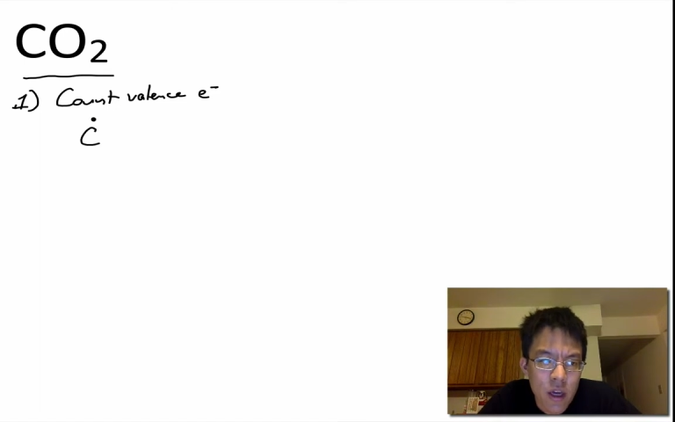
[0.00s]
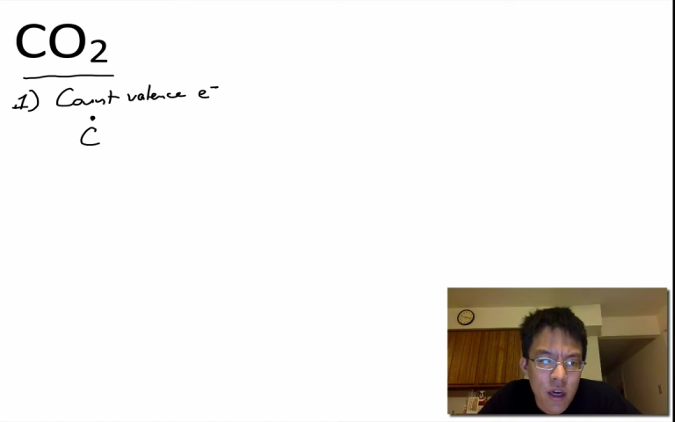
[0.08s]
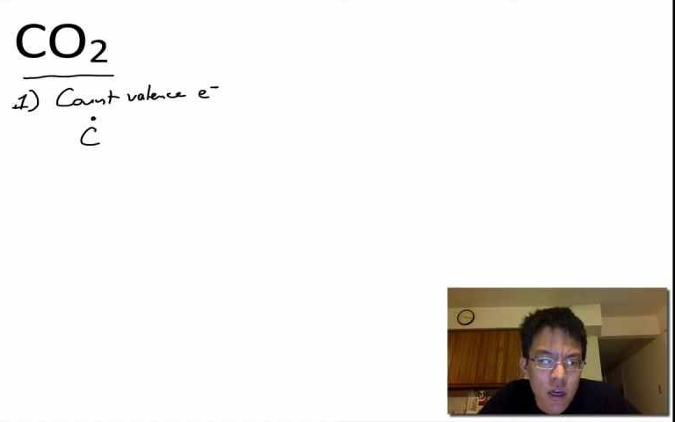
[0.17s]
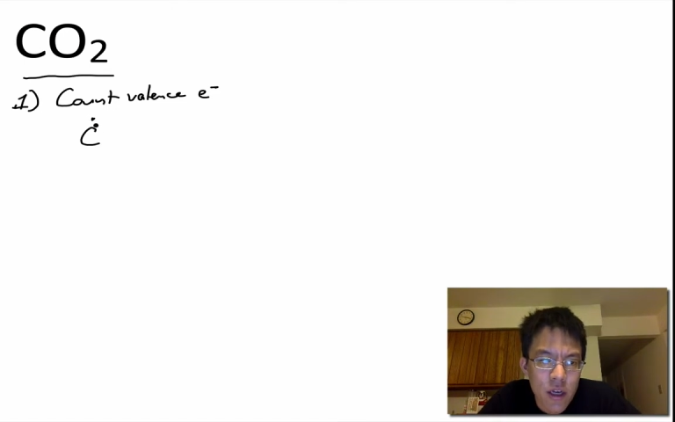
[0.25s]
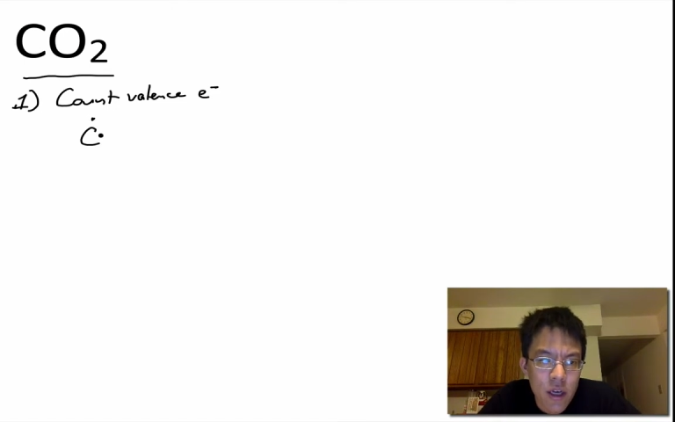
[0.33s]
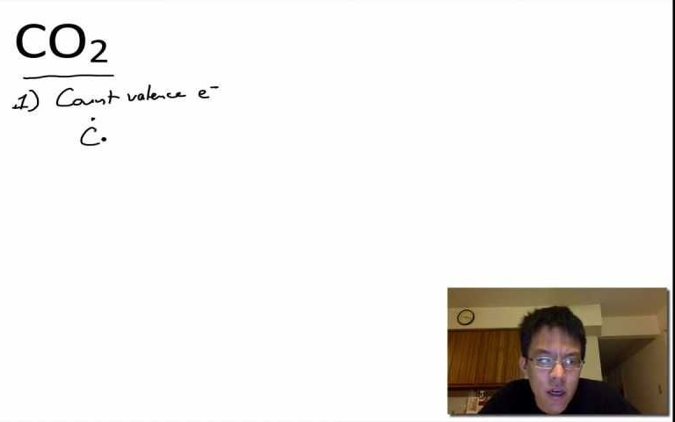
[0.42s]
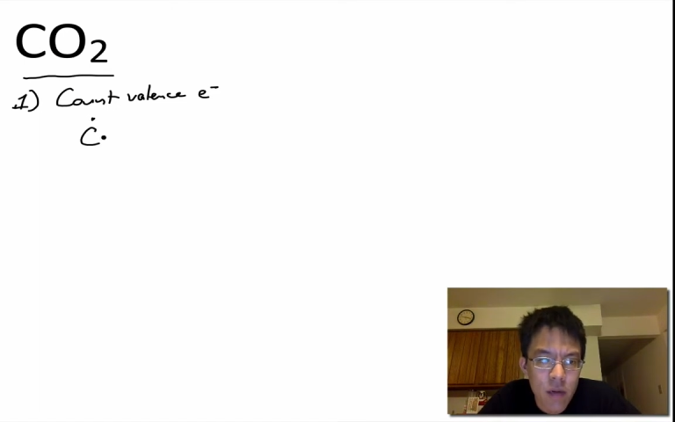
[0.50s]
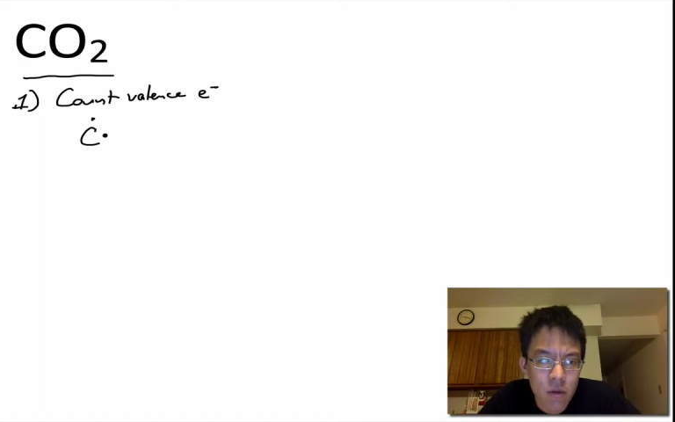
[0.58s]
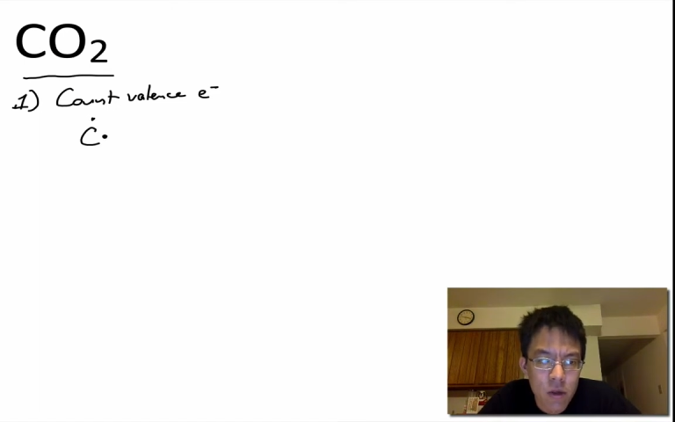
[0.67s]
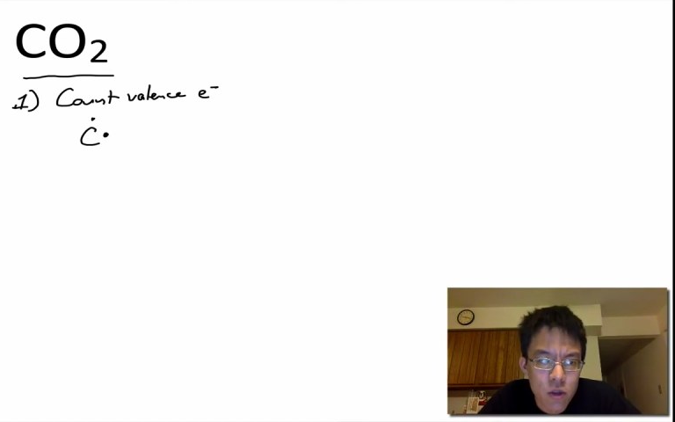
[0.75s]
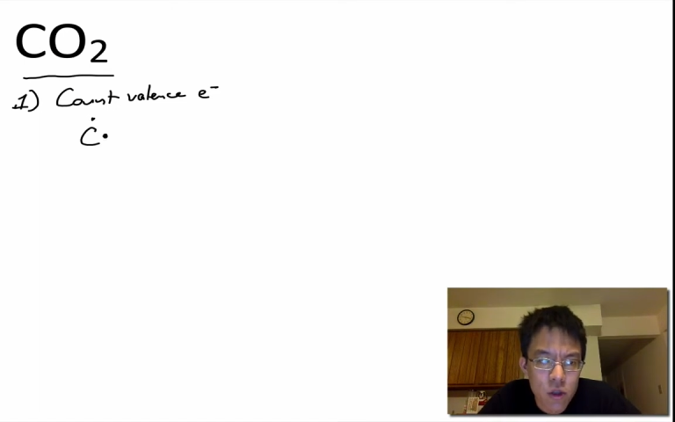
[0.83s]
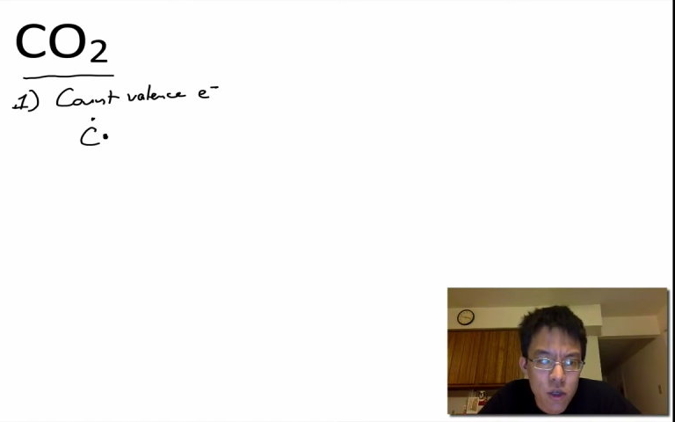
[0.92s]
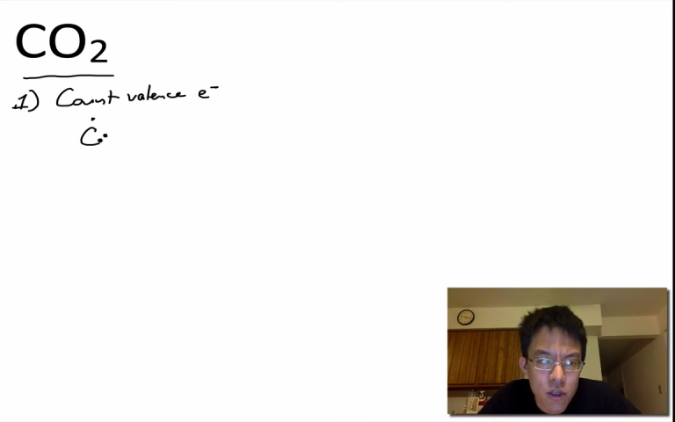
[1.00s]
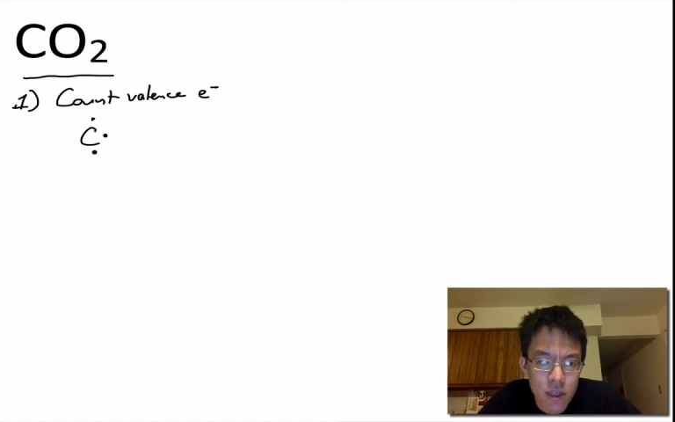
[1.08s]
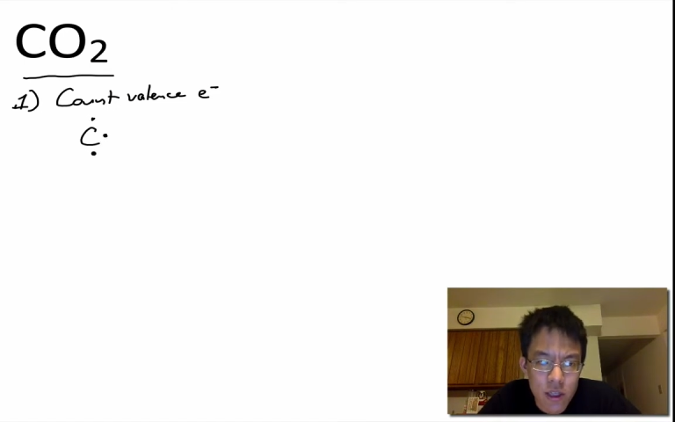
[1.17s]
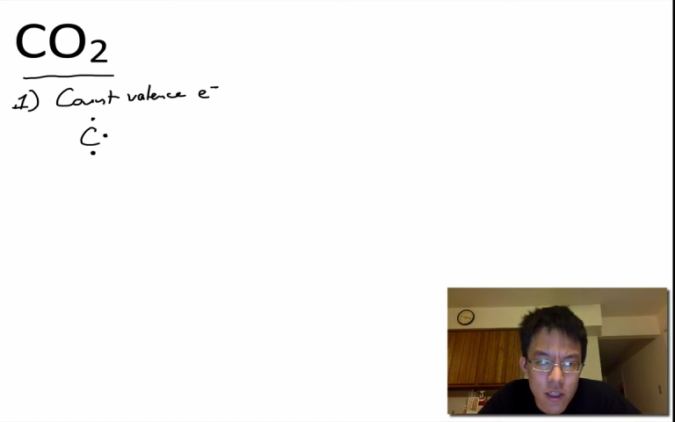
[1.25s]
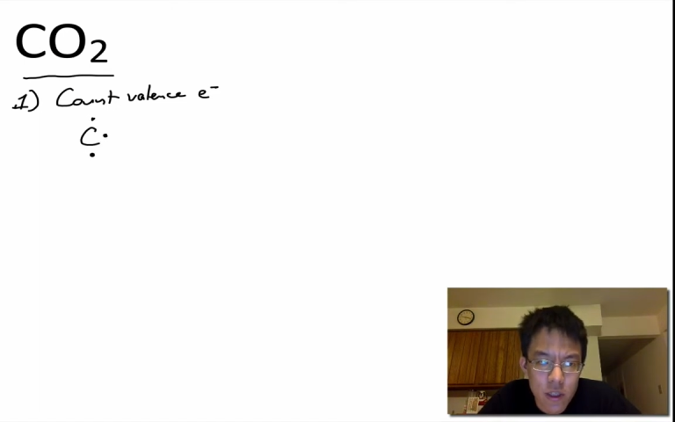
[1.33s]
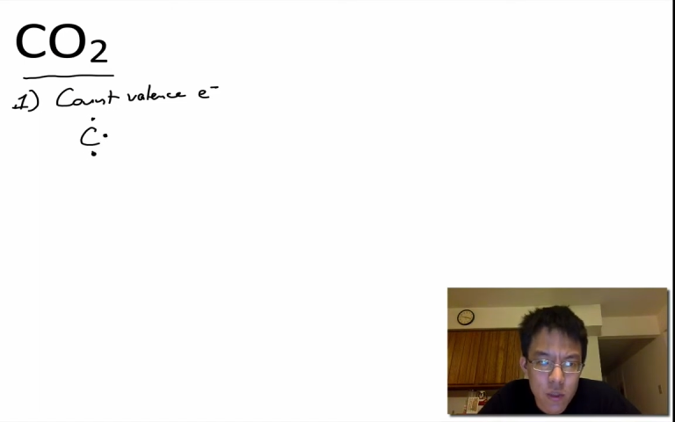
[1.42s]
Again, I'm going to draw
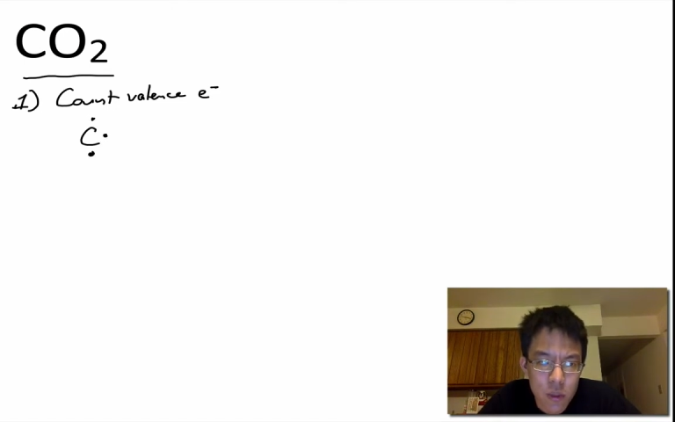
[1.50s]
like this.